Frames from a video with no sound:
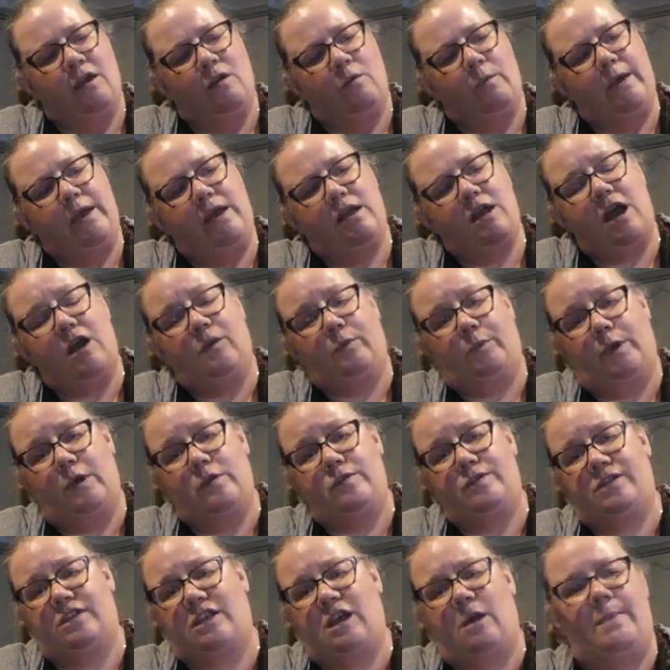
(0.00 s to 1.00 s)
We got
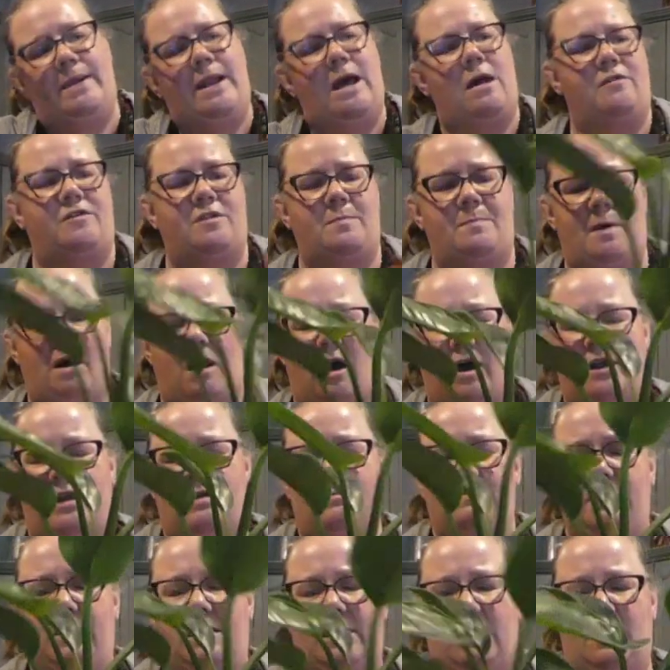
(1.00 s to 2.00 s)
roots coming out the
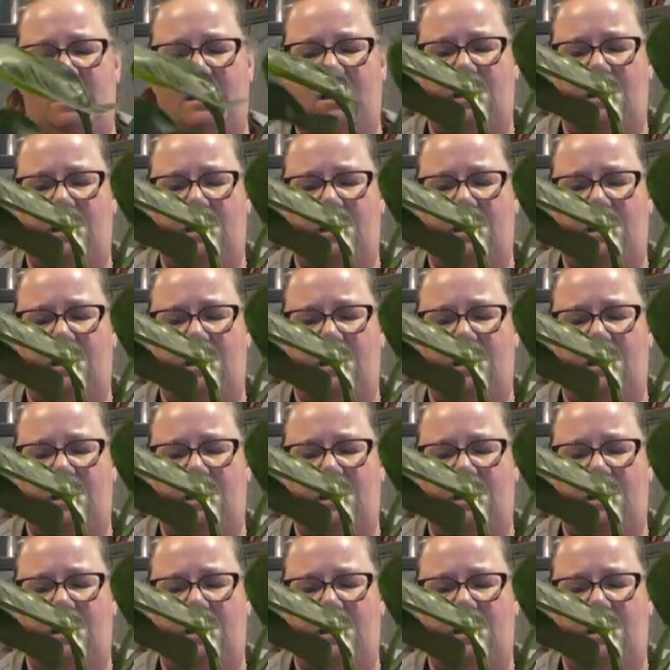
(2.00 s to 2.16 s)
bottom.